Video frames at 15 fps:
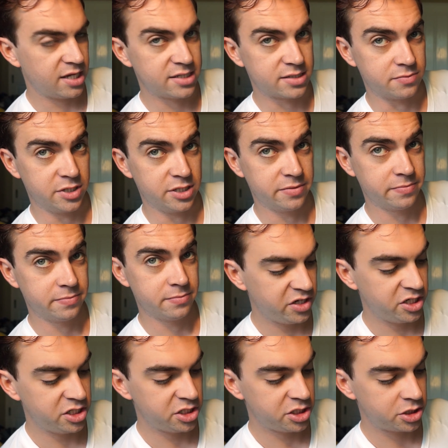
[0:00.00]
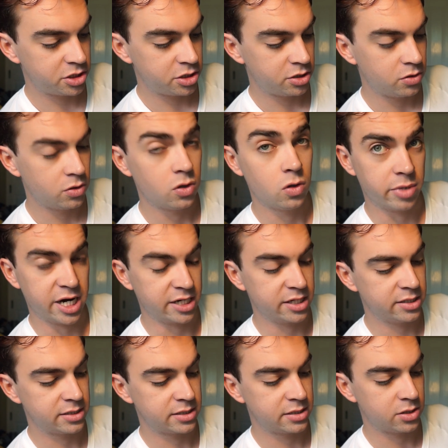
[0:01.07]
And the last one. Finished, or in
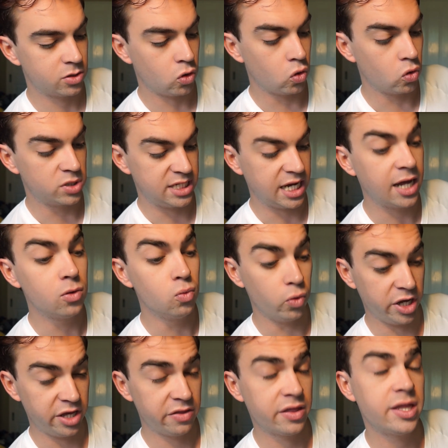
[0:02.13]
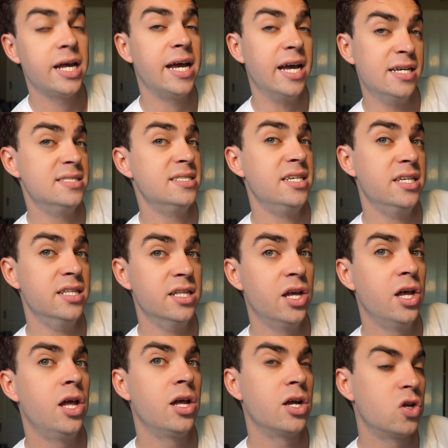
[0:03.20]
brackets, or done with, as
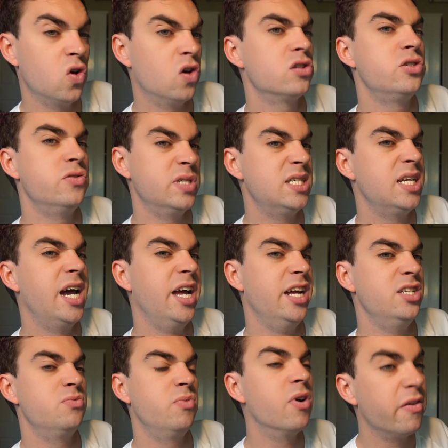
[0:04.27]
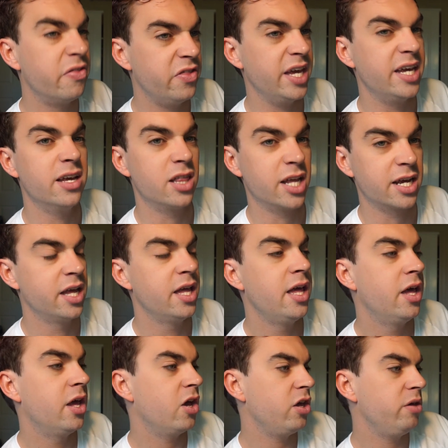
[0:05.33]
in got to a stage where I think,
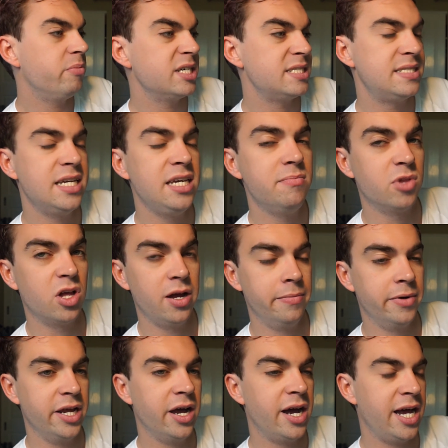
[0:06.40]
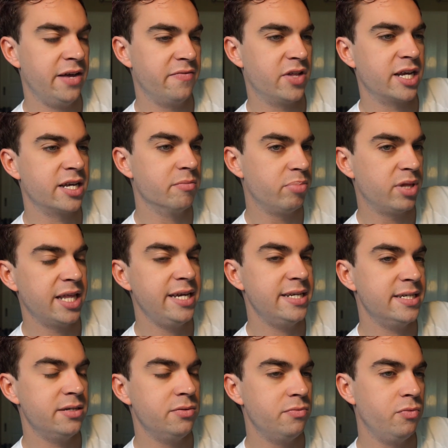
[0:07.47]
like, in my Steam library, I have, like,
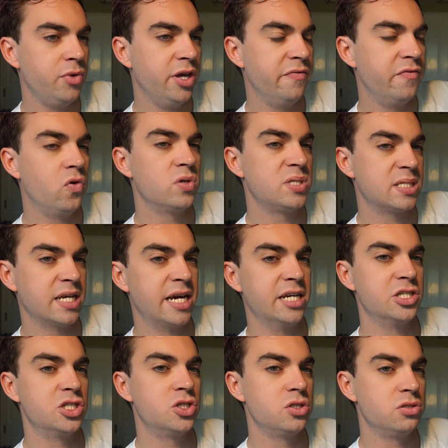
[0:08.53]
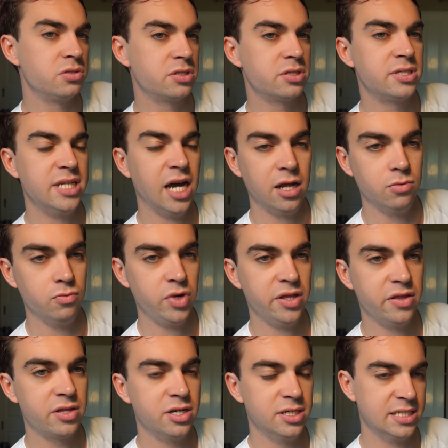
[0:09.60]
completed with /
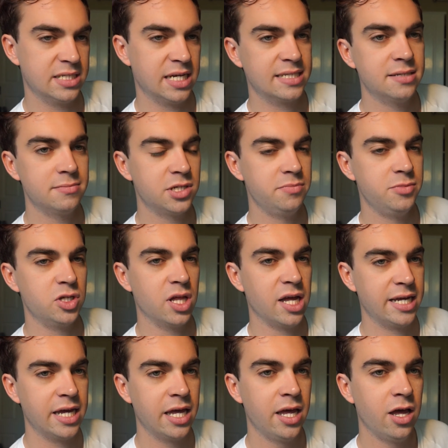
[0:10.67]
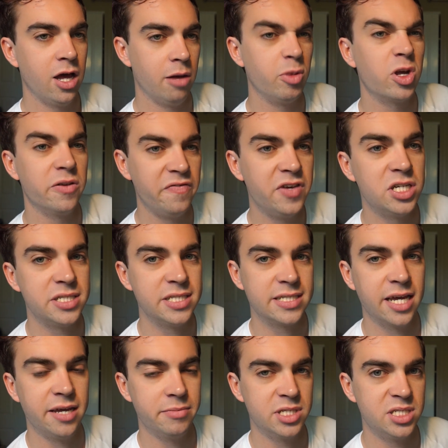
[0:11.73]
done with. Because it's like, sometimes you're like, I'm not going to
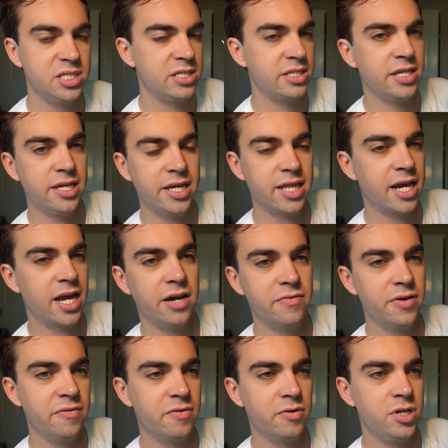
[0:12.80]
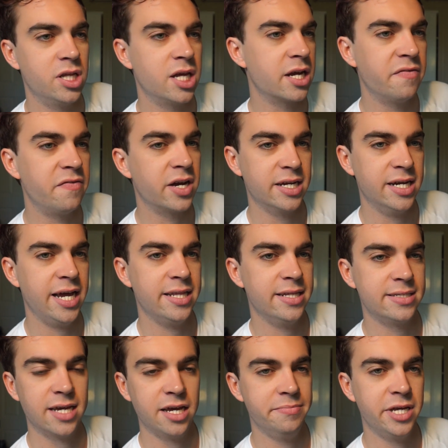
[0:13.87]
finish this game because you get like halfway through and you're like, I fucking
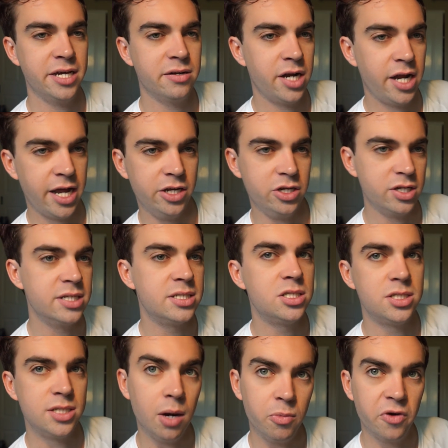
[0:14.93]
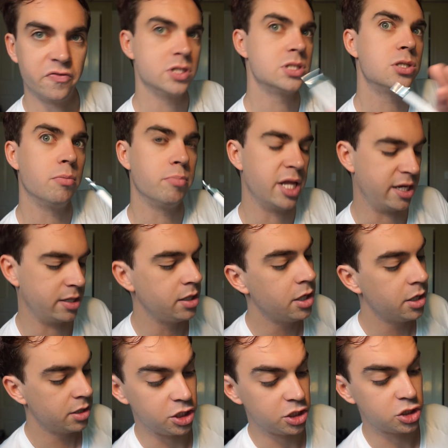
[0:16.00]
hate this game now. And it's just done with it. Stop
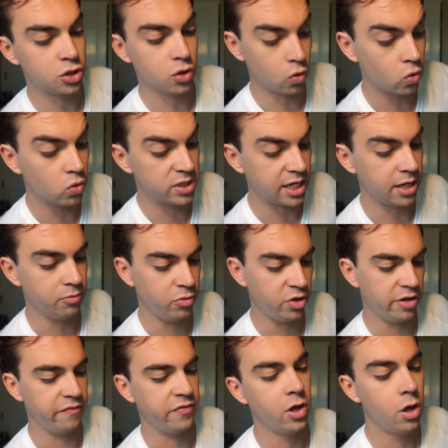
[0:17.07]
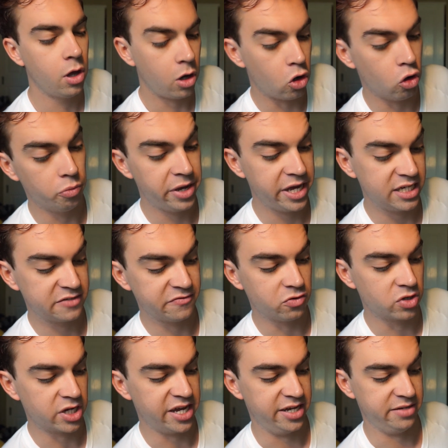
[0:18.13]
playing. Finished or done with all
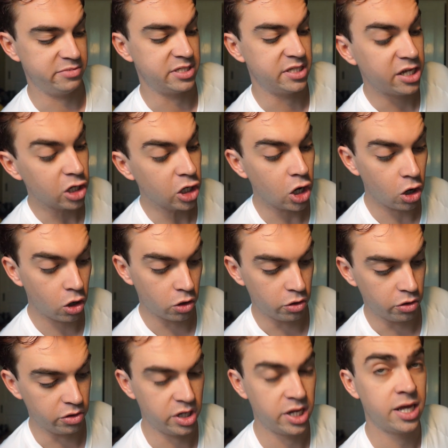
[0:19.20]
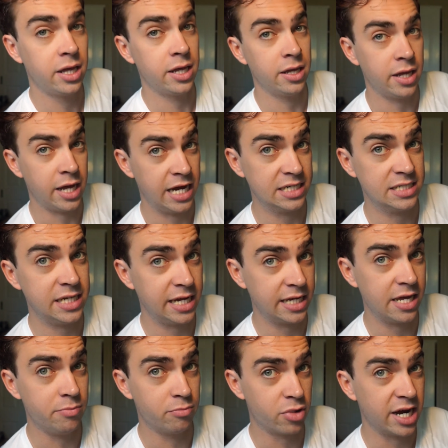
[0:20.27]
PS4 games that I own, #
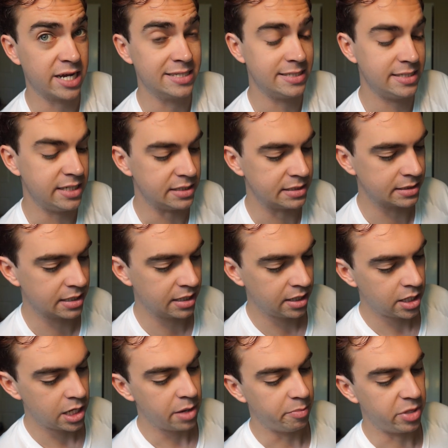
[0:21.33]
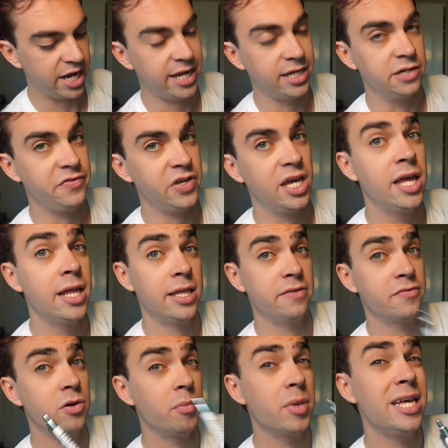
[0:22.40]
in brackets disc, by end of year.
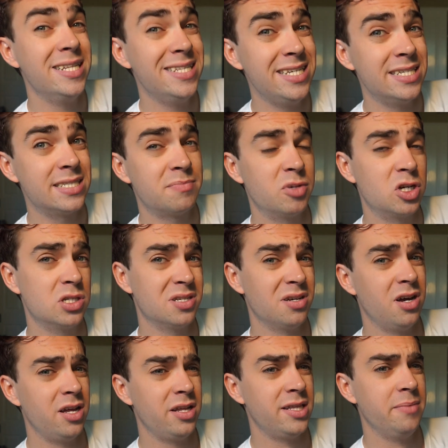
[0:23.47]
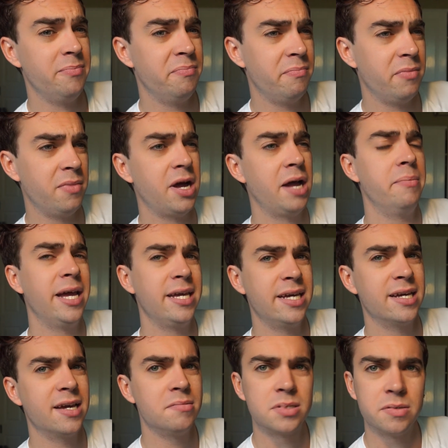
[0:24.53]
Now, I've got in disc because then I
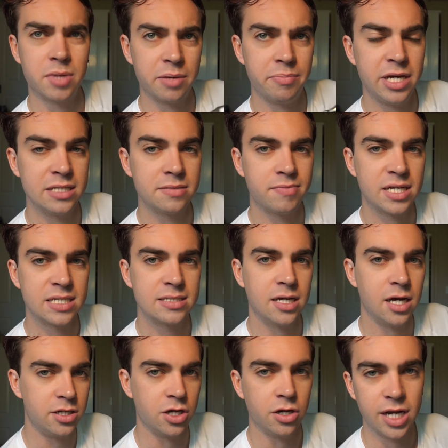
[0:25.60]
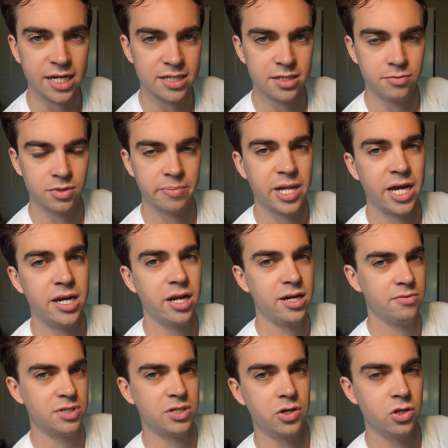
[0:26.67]
may get games from, like, PS Plus that I don't actually want to play
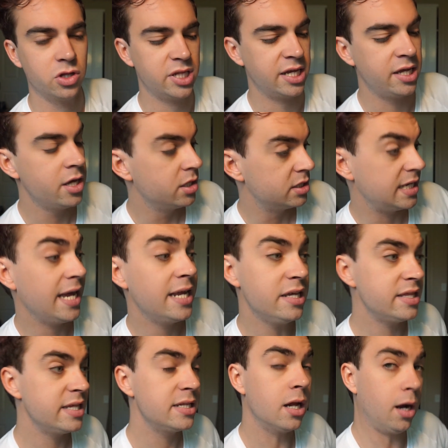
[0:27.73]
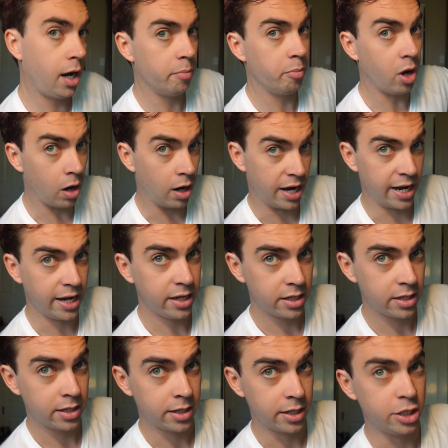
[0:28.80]
and I don't want to include that. So anything that I
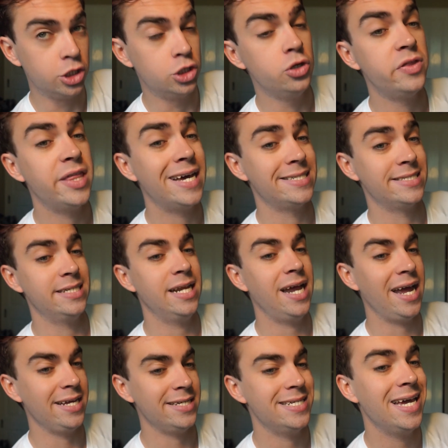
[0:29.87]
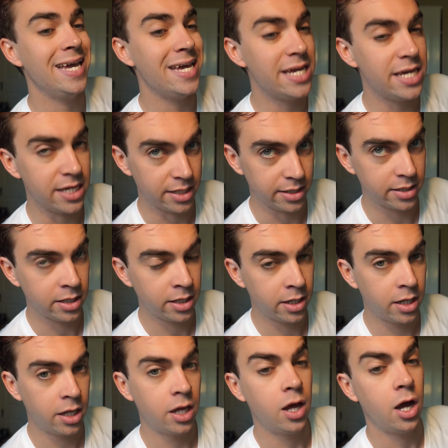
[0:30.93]
buy in 2018,